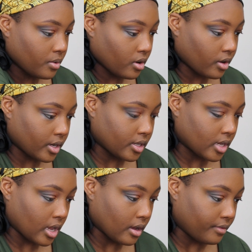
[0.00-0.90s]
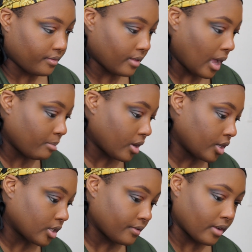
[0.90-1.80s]
we're going to take a flat
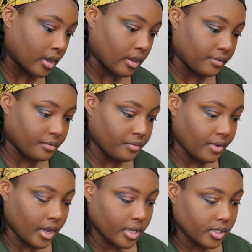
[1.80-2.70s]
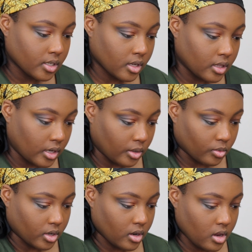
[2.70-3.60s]
brush, if I can find a
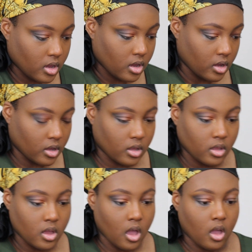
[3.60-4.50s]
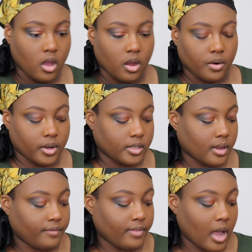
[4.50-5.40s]
clean one. I'm going to
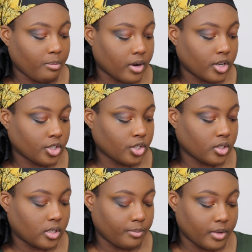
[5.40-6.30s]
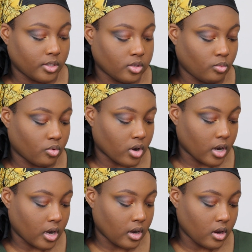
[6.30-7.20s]
take a flat brush, dip into
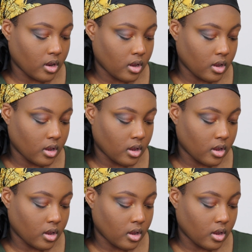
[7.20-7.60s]
Warning.